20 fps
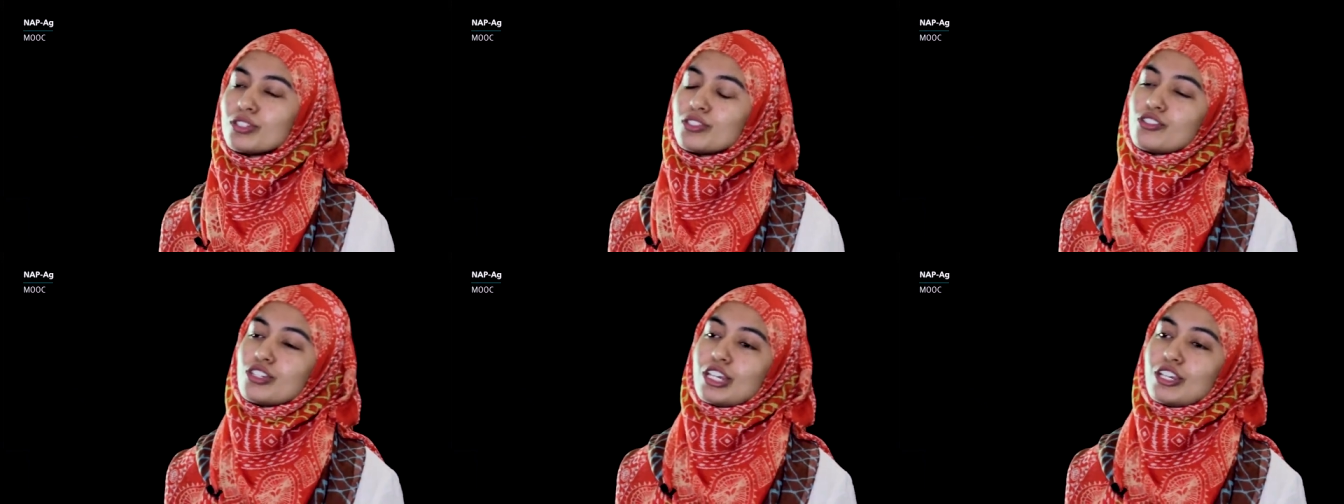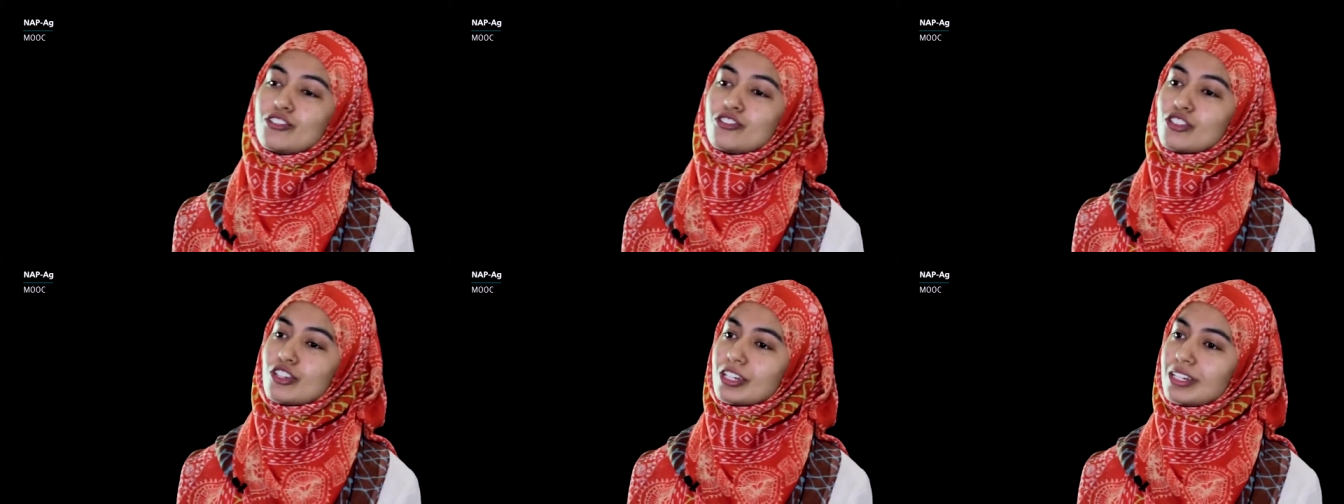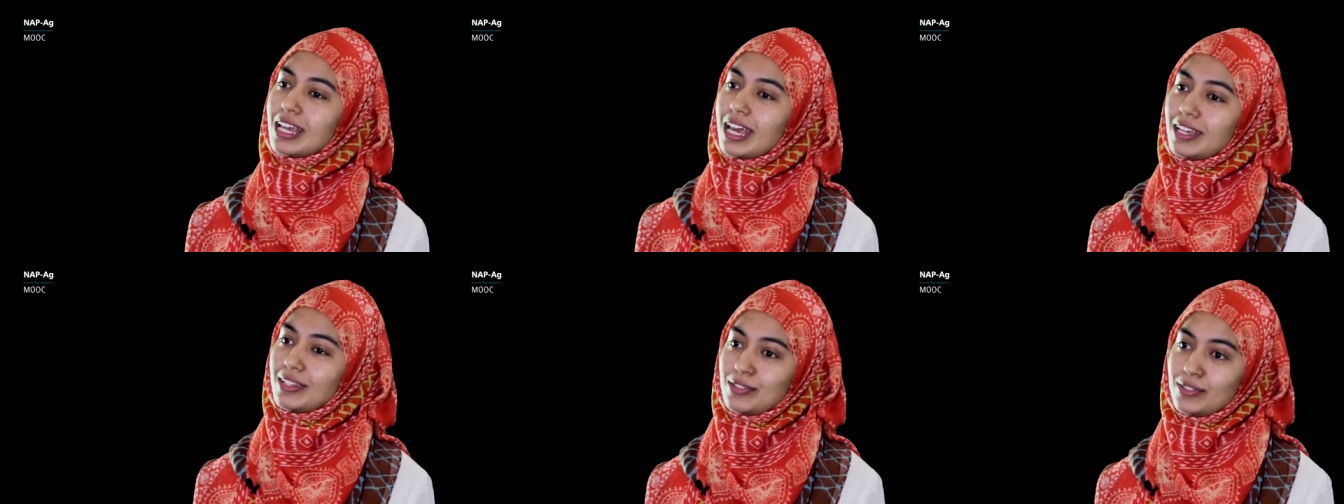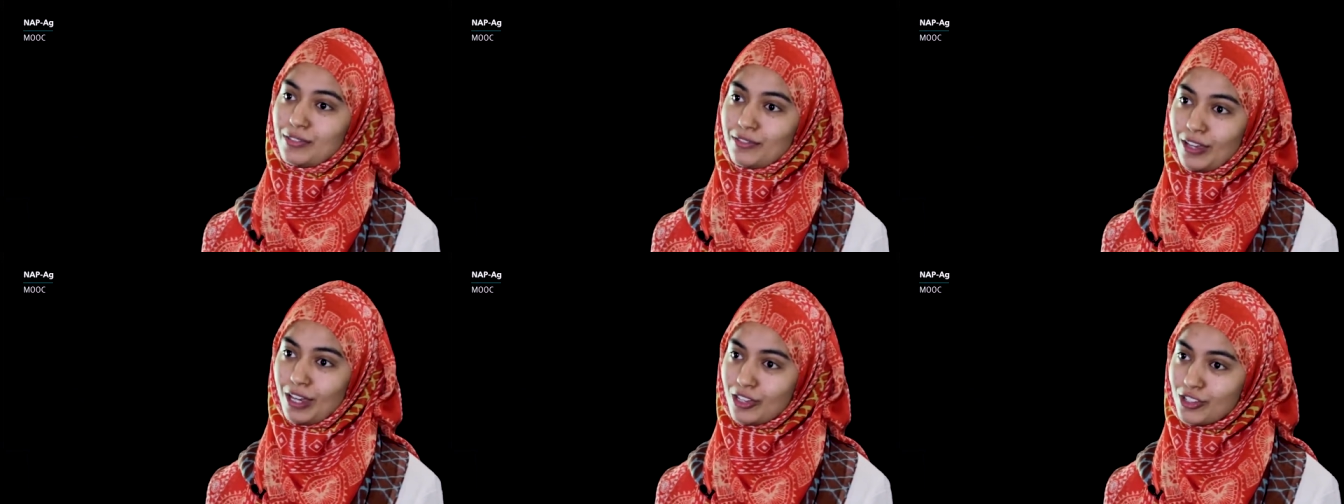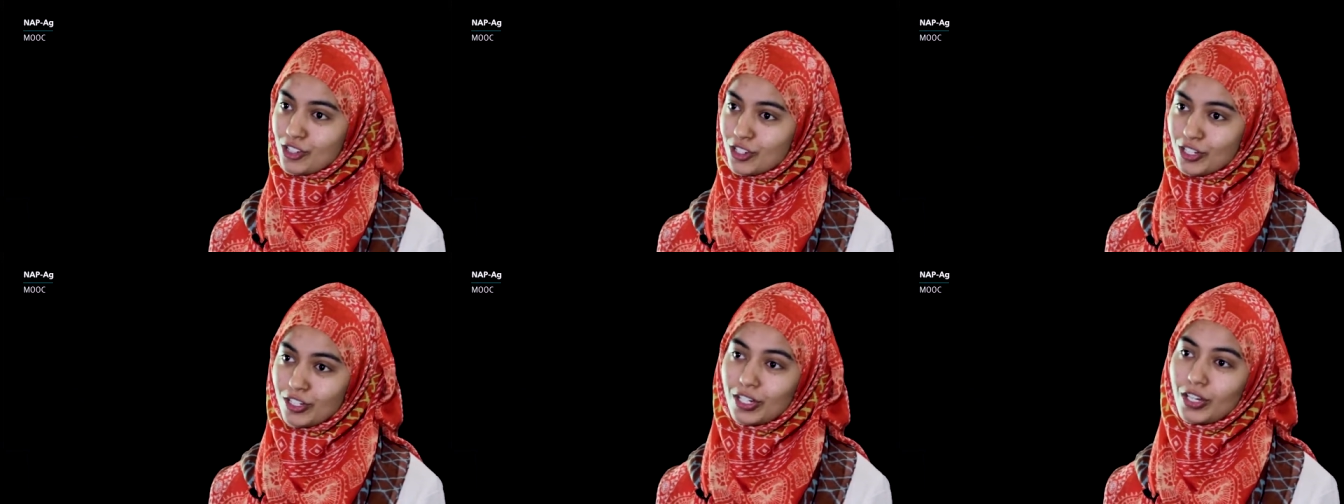the changing tides of our
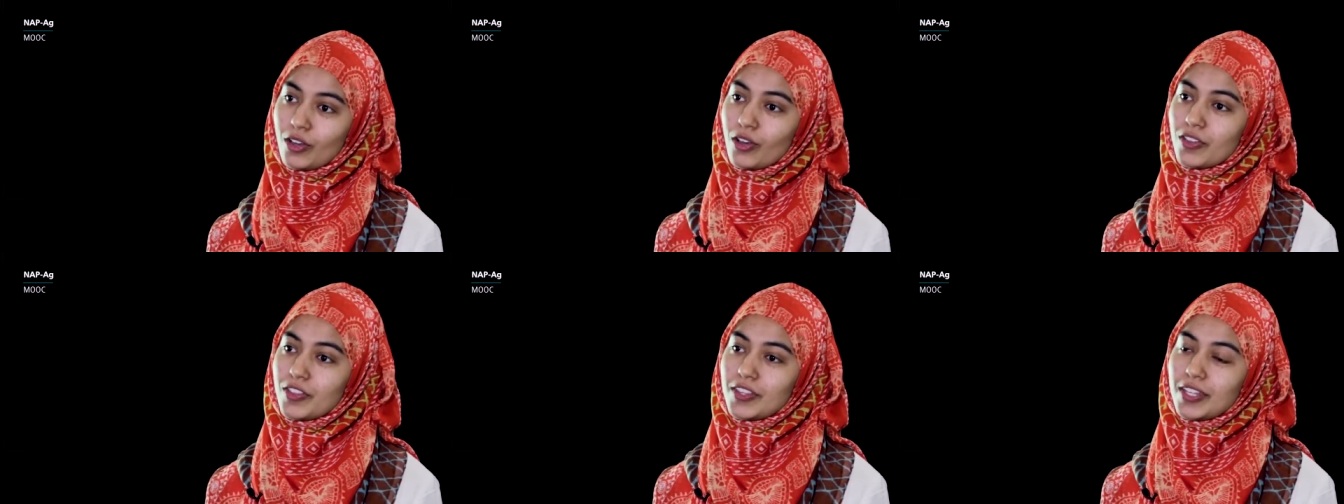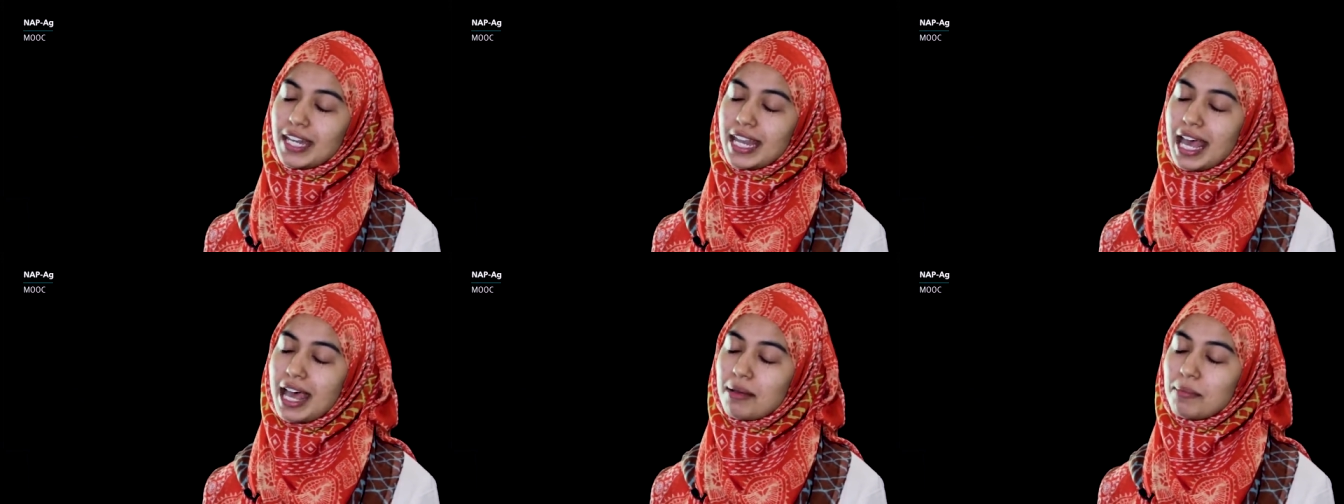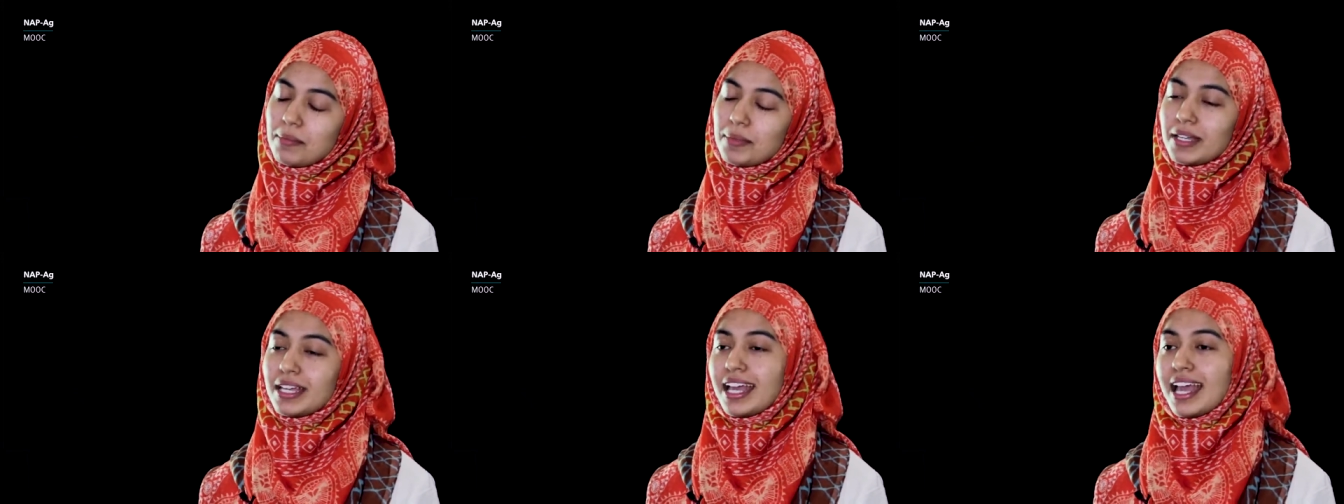journey on the NAP